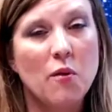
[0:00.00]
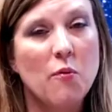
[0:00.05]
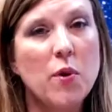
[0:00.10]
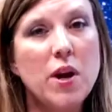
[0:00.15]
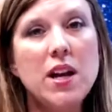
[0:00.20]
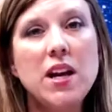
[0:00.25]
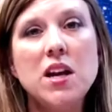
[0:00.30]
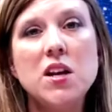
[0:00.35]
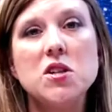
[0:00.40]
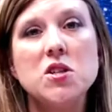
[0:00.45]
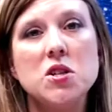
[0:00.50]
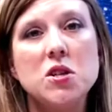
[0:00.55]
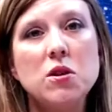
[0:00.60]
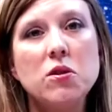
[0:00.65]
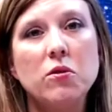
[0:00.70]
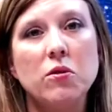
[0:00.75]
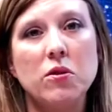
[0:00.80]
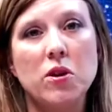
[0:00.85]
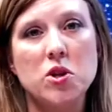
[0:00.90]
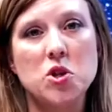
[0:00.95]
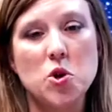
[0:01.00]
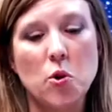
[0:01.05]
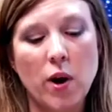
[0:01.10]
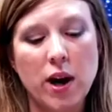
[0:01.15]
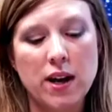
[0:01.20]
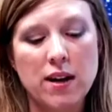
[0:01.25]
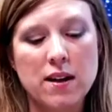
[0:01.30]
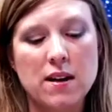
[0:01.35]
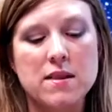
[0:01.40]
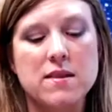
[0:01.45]
We need you to
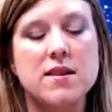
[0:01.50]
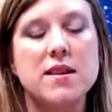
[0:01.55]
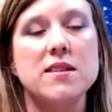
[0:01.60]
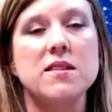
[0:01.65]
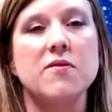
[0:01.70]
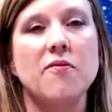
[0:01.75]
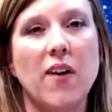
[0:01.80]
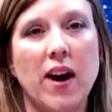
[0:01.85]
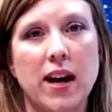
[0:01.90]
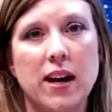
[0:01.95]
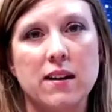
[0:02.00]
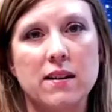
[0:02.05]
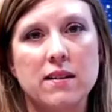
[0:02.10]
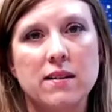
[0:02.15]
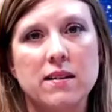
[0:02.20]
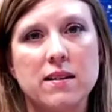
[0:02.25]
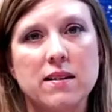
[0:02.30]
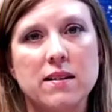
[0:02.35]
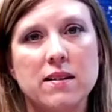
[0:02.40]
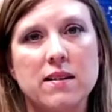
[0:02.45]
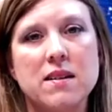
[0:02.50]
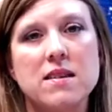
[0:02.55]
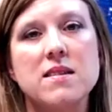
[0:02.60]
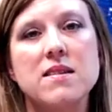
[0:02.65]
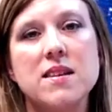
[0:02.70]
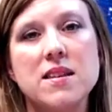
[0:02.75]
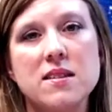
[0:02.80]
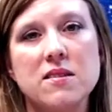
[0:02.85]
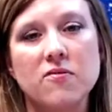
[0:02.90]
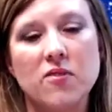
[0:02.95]
join this fight,
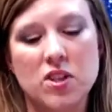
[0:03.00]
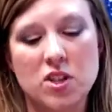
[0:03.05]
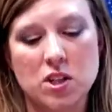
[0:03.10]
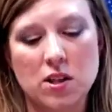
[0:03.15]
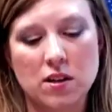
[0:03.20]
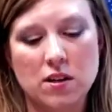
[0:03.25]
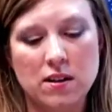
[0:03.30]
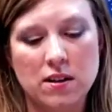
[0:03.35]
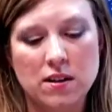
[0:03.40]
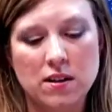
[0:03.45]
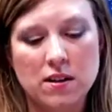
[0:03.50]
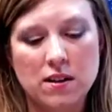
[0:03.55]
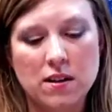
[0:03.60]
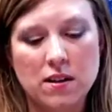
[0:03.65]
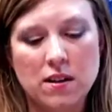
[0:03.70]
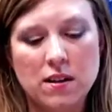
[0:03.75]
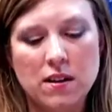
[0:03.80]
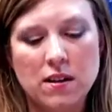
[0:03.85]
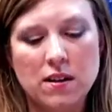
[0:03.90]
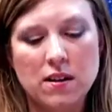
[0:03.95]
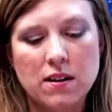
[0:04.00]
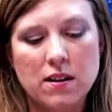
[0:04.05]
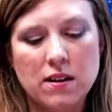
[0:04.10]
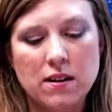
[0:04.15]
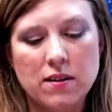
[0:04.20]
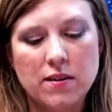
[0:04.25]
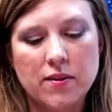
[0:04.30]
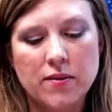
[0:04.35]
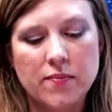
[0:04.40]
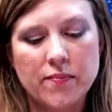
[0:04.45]
this vision.
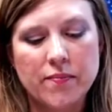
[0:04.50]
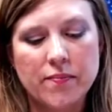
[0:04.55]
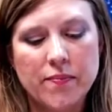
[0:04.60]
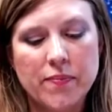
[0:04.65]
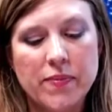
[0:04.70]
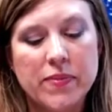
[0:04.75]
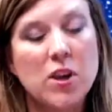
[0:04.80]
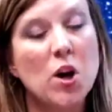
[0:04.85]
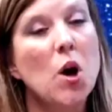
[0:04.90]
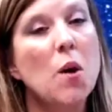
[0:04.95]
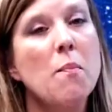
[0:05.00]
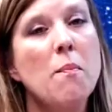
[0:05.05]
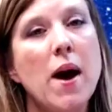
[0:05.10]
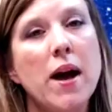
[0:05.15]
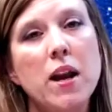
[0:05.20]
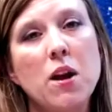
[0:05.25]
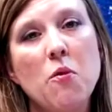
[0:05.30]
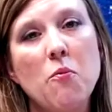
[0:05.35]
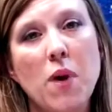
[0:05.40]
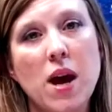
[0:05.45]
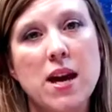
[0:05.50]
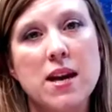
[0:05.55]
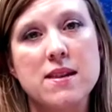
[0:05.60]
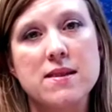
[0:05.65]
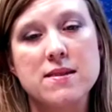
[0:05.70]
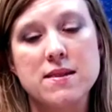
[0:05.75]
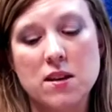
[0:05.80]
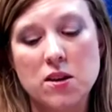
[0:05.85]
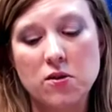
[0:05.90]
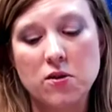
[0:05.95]
There are many
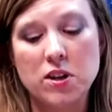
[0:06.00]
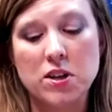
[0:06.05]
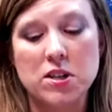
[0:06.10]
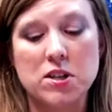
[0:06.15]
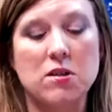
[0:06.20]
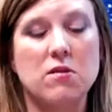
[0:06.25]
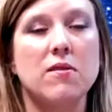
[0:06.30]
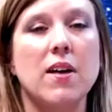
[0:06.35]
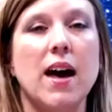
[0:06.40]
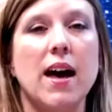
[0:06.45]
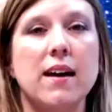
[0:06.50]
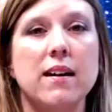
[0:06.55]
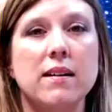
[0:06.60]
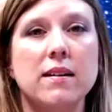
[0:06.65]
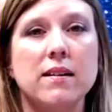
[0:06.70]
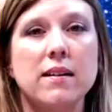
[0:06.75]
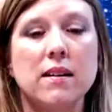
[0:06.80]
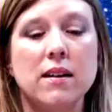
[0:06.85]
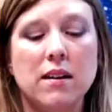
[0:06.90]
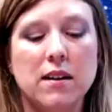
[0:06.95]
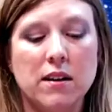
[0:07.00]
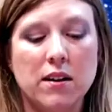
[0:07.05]
ways that you can do that.